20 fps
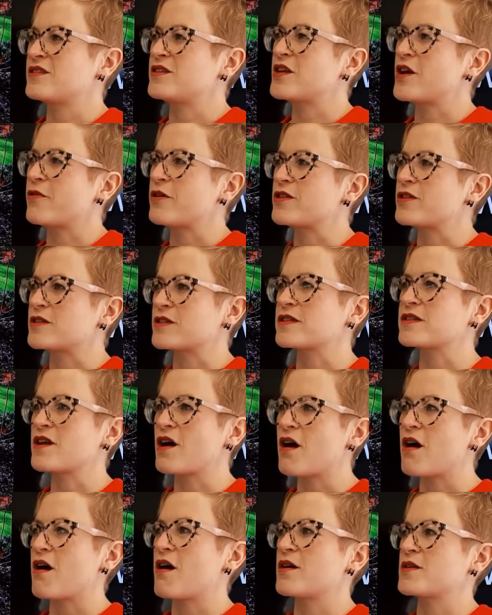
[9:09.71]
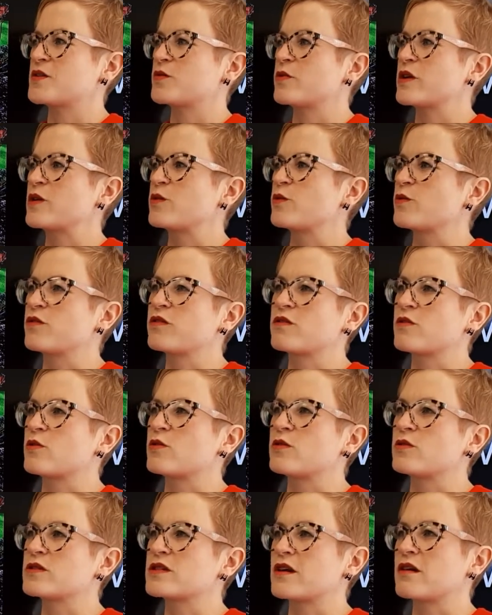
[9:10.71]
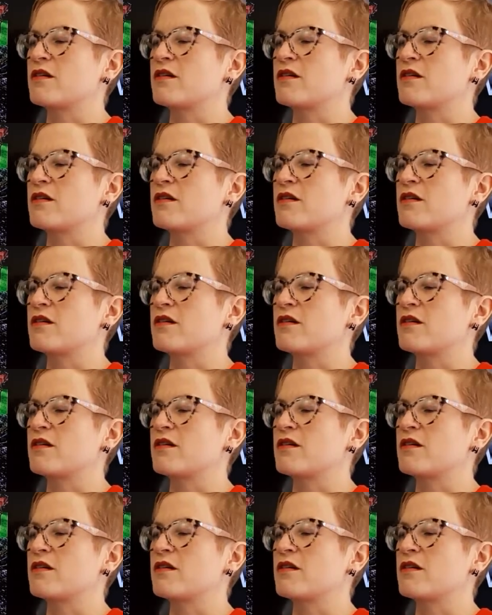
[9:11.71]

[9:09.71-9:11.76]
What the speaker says: you know, at the start we all thought,